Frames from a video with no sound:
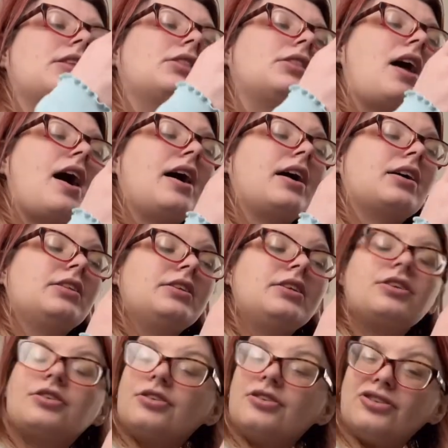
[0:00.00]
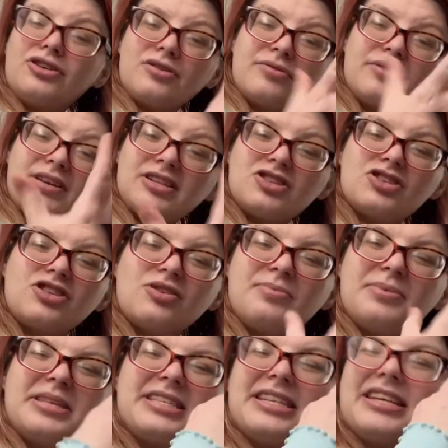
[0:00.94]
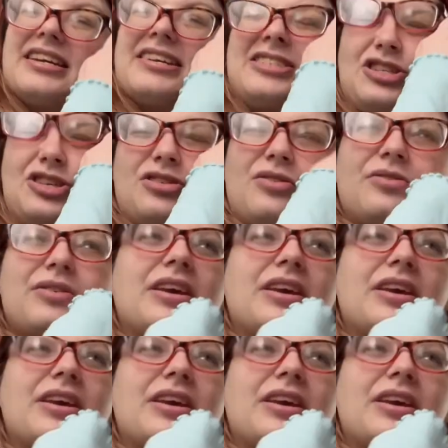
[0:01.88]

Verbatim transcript: lot cleaner you don't get scooby snacks you don't